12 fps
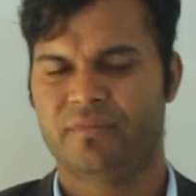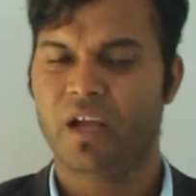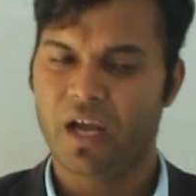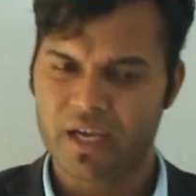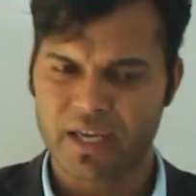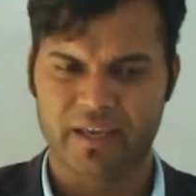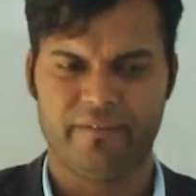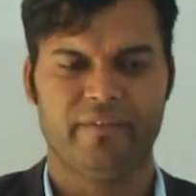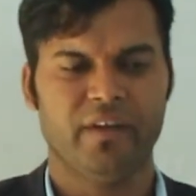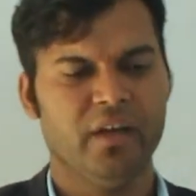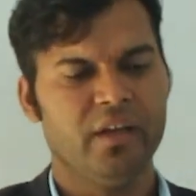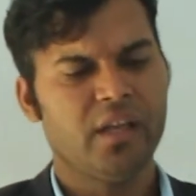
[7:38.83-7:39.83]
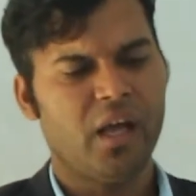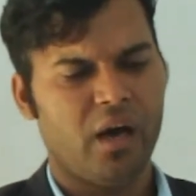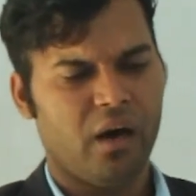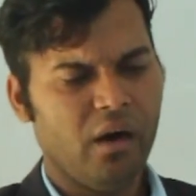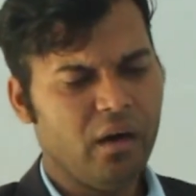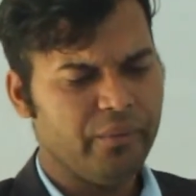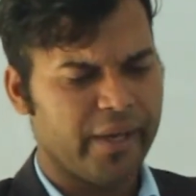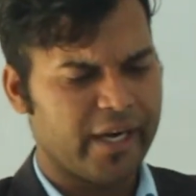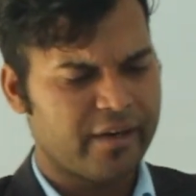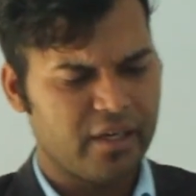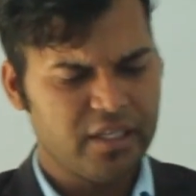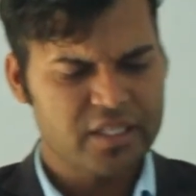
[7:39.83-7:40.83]
Okay, now we are
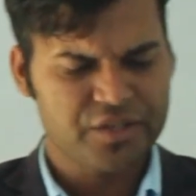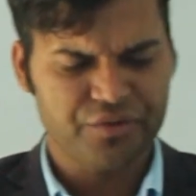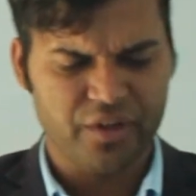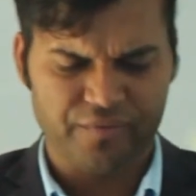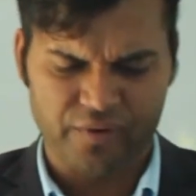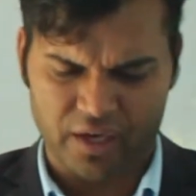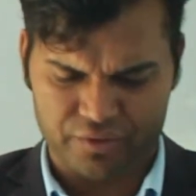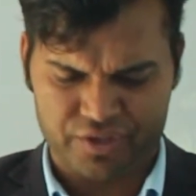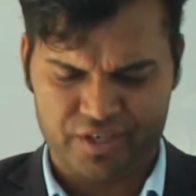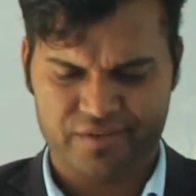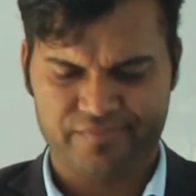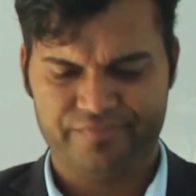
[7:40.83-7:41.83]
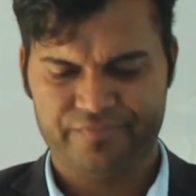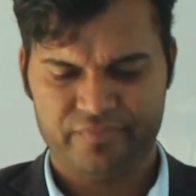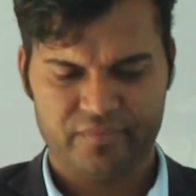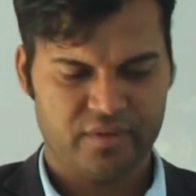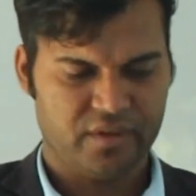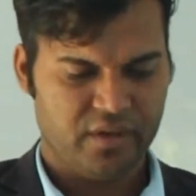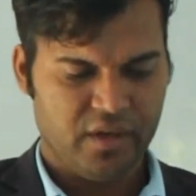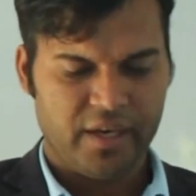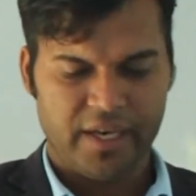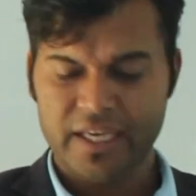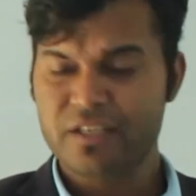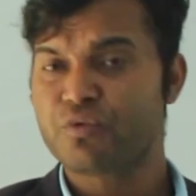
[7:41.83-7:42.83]
turns to the flowers.
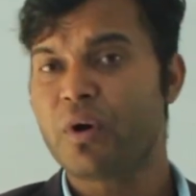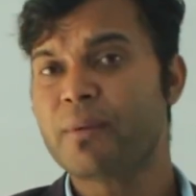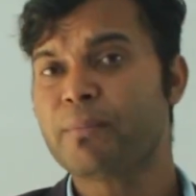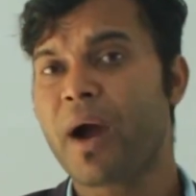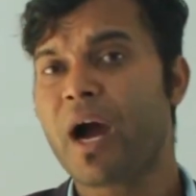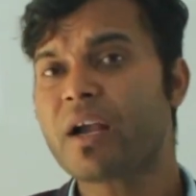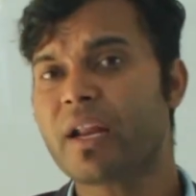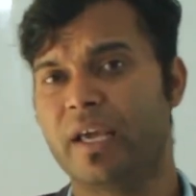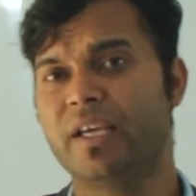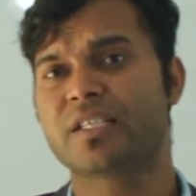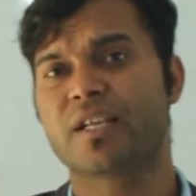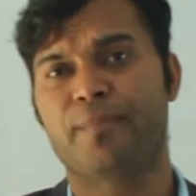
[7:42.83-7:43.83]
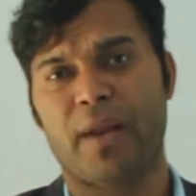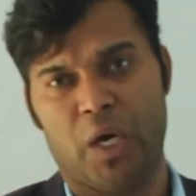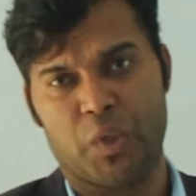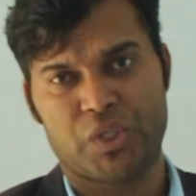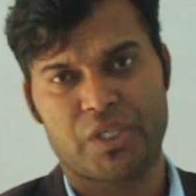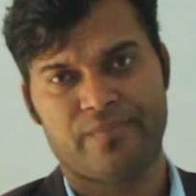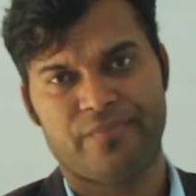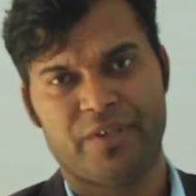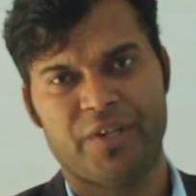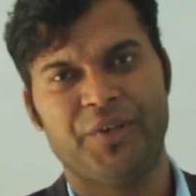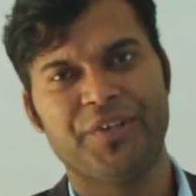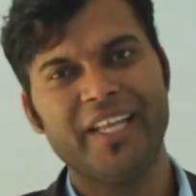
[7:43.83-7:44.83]
Next one part is the flowers.
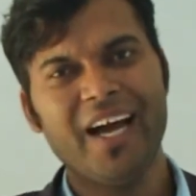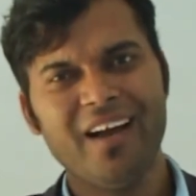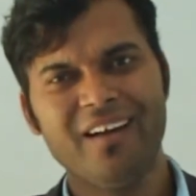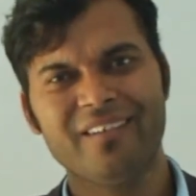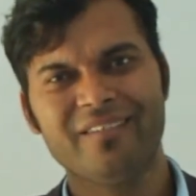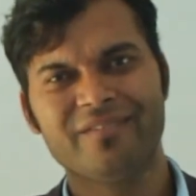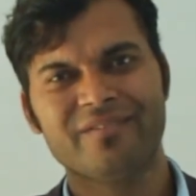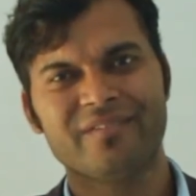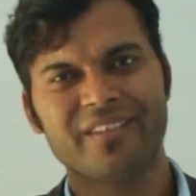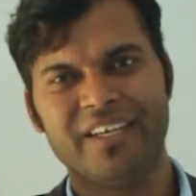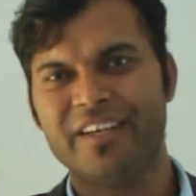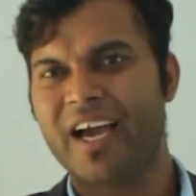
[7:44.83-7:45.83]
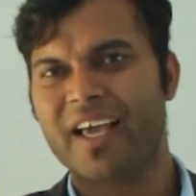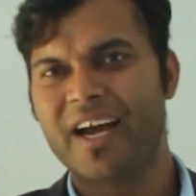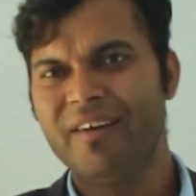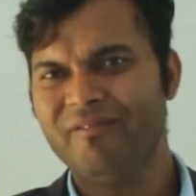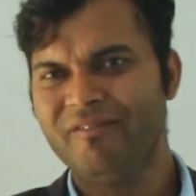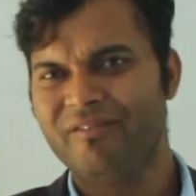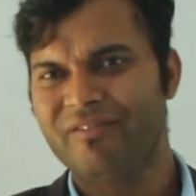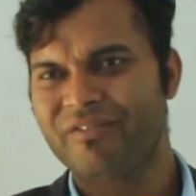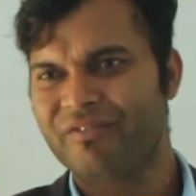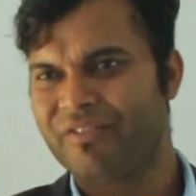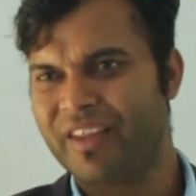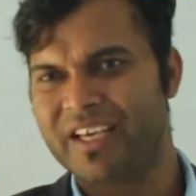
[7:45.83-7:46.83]
Look there in diagram.
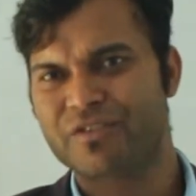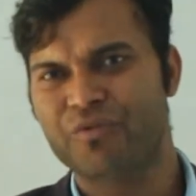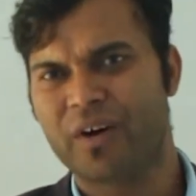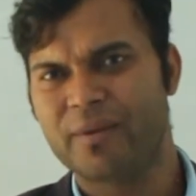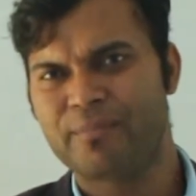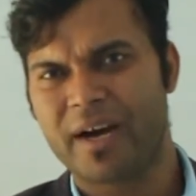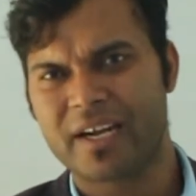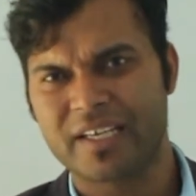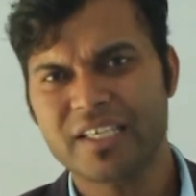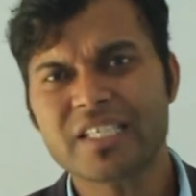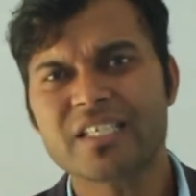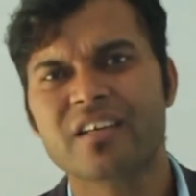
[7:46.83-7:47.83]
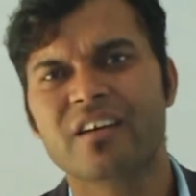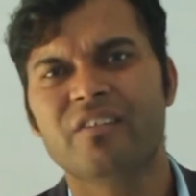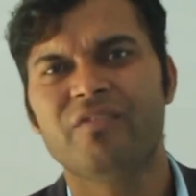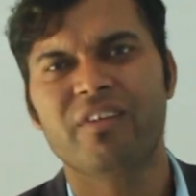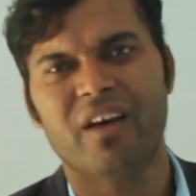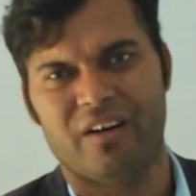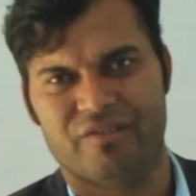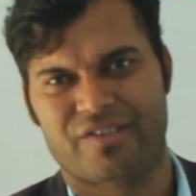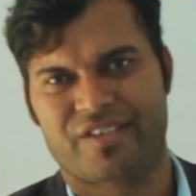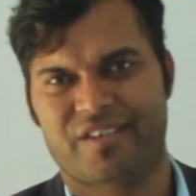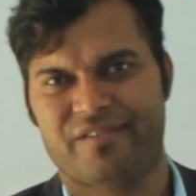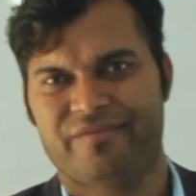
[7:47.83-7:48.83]
Next one part is
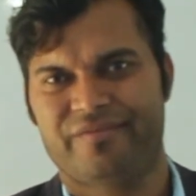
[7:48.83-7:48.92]
flowers.